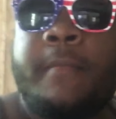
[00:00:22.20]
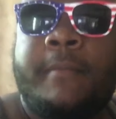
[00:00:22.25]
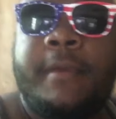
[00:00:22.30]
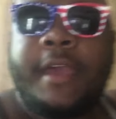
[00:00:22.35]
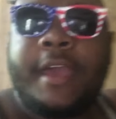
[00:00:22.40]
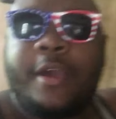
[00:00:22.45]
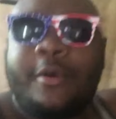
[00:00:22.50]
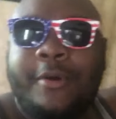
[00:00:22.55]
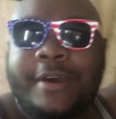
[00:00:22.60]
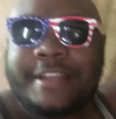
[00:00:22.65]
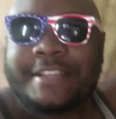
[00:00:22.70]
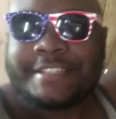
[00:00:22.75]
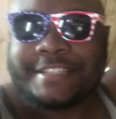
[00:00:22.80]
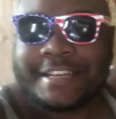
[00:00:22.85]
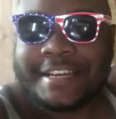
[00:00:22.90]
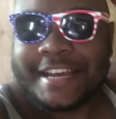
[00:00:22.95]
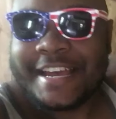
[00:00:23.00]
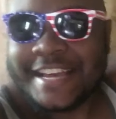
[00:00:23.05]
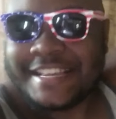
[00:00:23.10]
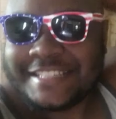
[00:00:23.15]
Man, what is
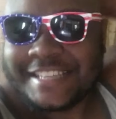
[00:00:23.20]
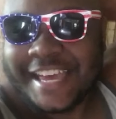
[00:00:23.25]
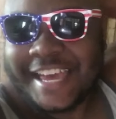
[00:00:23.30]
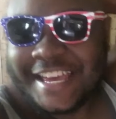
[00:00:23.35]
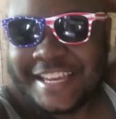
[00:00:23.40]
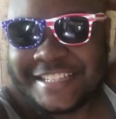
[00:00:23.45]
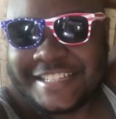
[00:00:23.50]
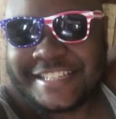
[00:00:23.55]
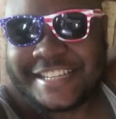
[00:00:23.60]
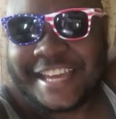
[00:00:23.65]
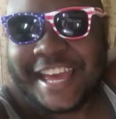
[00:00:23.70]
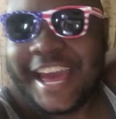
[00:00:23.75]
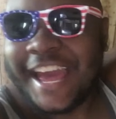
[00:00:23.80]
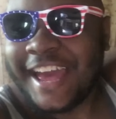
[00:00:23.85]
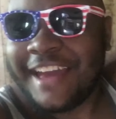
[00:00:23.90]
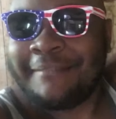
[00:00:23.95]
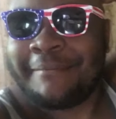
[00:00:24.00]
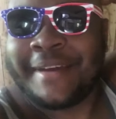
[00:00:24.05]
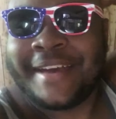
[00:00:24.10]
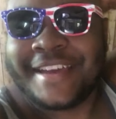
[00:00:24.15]
up, SKG
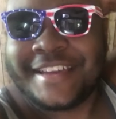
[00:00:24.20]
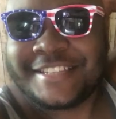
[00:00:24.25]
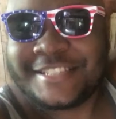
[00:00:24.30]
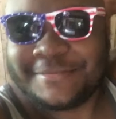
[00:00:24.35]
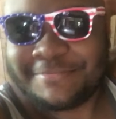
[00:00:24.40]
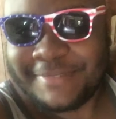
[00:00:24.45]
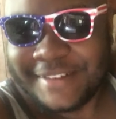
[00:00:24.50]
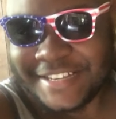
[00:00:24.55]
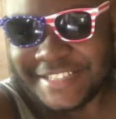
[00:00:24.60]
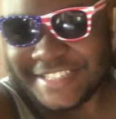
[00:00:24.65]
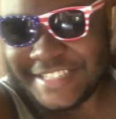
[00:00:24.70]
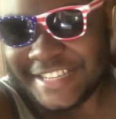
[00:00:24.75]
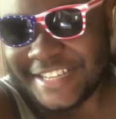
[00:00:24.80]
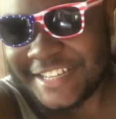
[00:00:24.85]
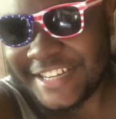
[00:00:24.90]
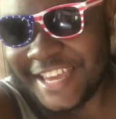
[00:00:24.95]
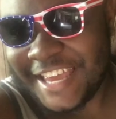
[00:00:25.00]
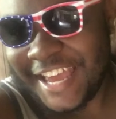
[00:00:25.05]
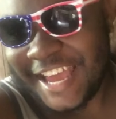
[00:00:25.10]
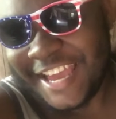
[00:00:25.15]
Gang, man? It's your boy
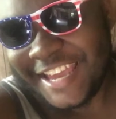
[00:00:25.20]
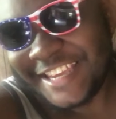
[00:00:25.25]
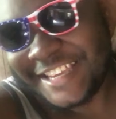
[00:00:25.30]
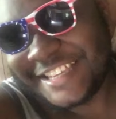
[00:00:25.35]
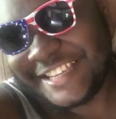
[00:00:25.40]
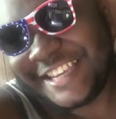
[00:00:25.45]
Steel K